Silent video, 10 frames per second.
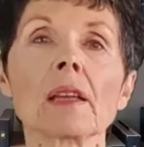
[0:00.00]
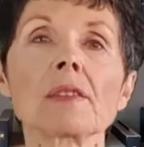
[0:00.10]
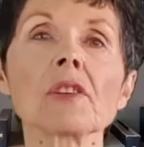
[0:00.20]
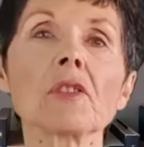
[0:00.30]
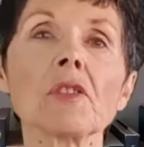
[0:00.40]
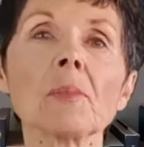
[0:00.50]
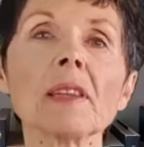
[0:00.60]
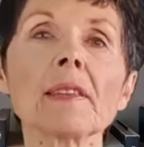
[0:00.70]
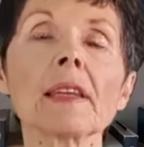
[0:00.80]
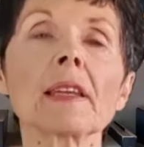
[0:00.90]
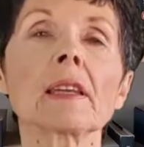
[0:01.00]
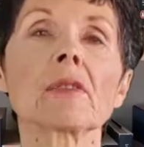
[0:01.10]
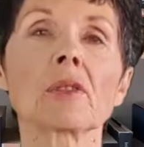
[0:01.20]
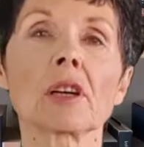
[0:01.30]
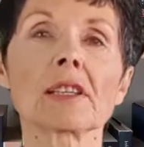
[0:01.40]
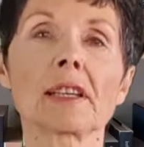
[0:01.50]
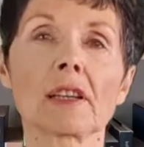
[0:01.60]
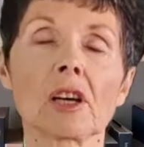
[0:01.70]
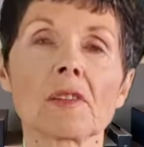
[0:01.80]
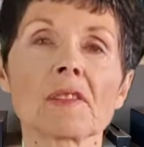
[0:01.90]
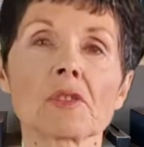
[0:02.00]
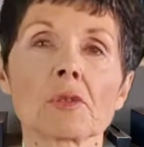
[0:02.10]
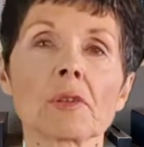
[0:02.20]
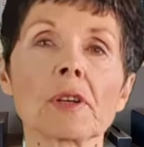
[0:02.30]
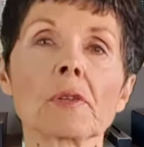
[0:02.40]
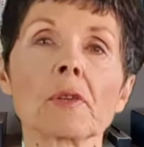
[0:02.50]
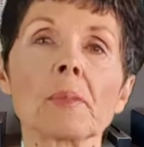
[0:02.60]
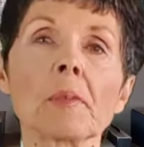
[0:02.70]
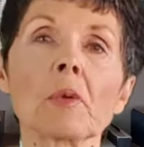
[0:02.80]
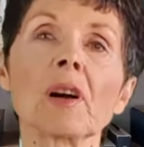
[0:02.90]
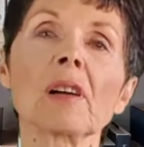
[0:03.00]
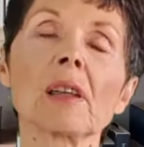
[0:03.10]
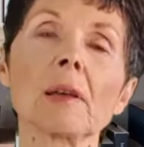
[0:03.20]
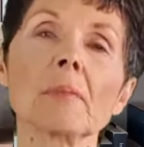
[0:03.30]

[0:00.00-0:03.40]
So if you've been thinking of writing a life story or a memoir,